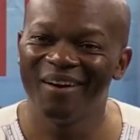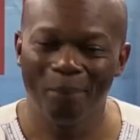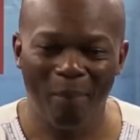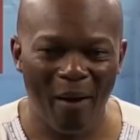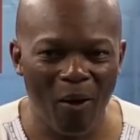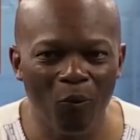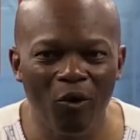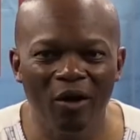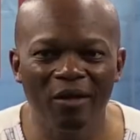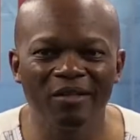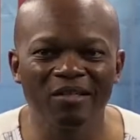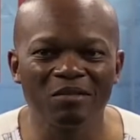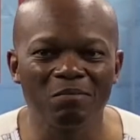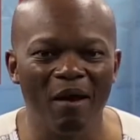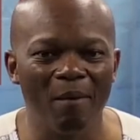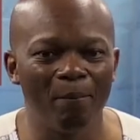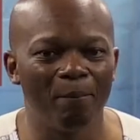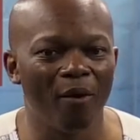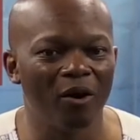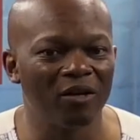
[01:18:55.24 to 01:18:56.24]
My word is
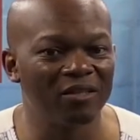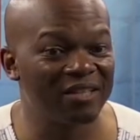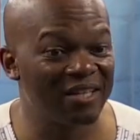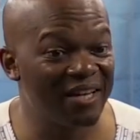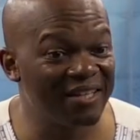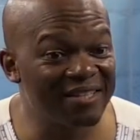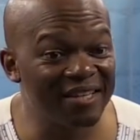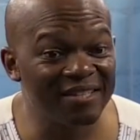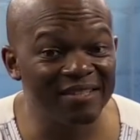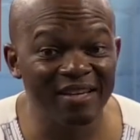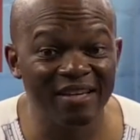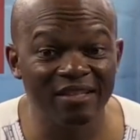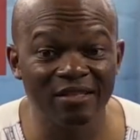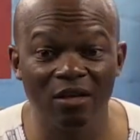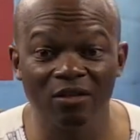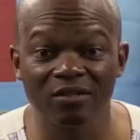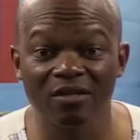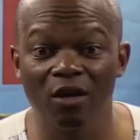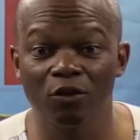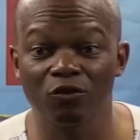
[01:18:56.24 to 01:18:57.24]
my bond. Let's assess
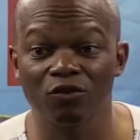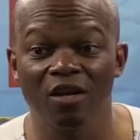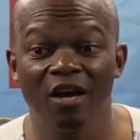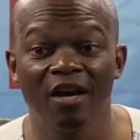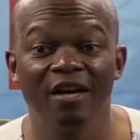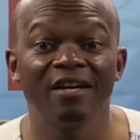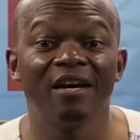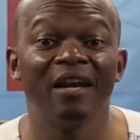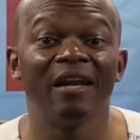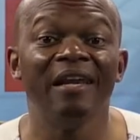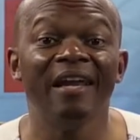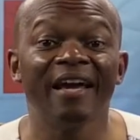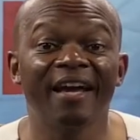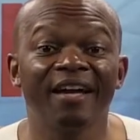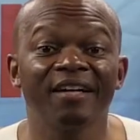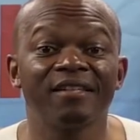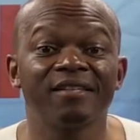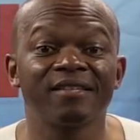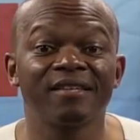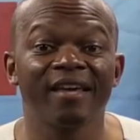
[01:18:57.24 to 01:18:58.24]
ourselves.
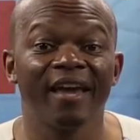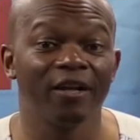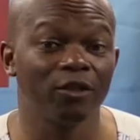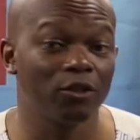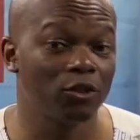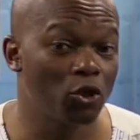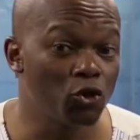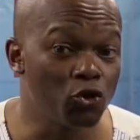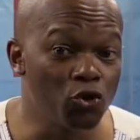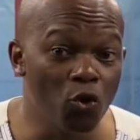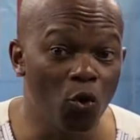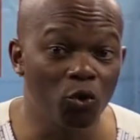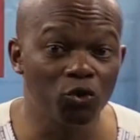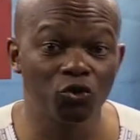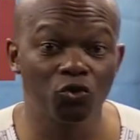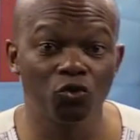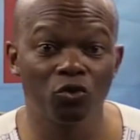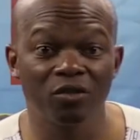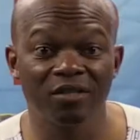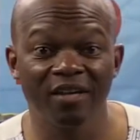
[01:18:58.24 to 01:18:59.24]
Likert scale, 0
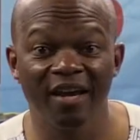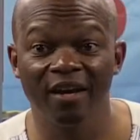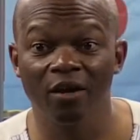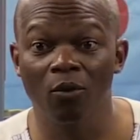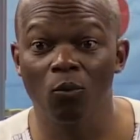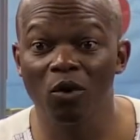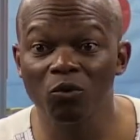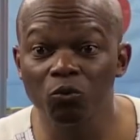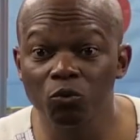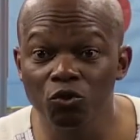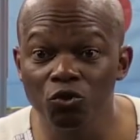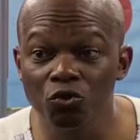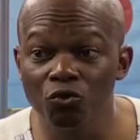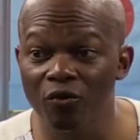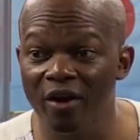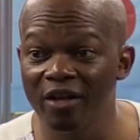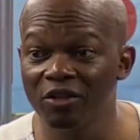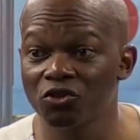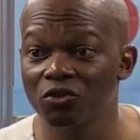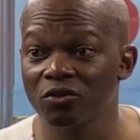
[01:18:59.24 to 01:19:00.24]
to 10. What will you
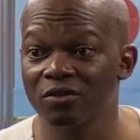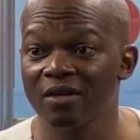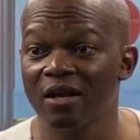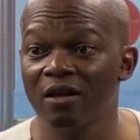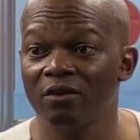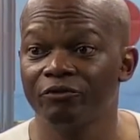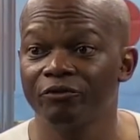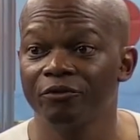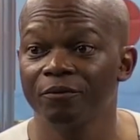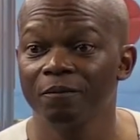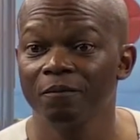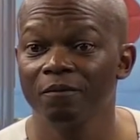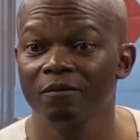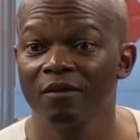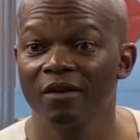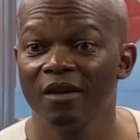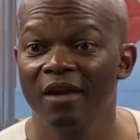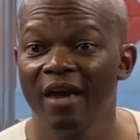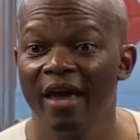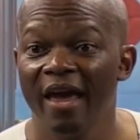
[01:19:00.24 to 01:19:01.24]
rate yourself?
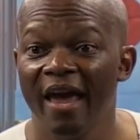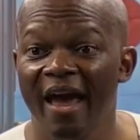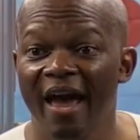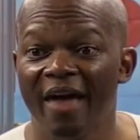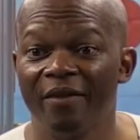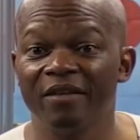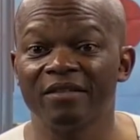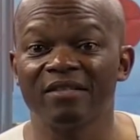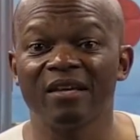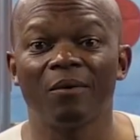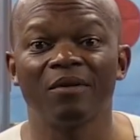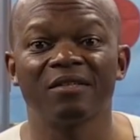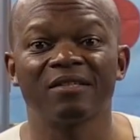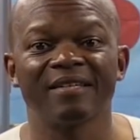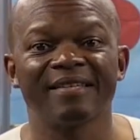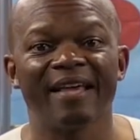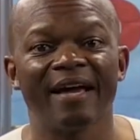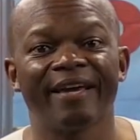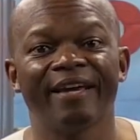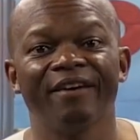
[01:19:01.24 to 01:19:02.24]
And then someone
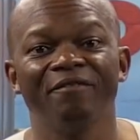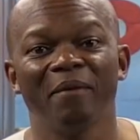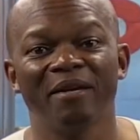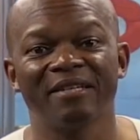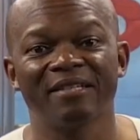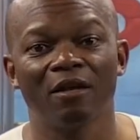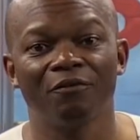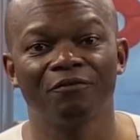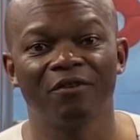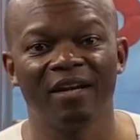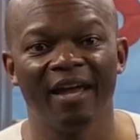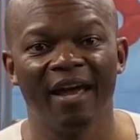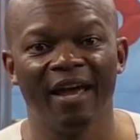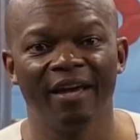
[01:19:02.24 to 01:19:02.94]
says, I give myself an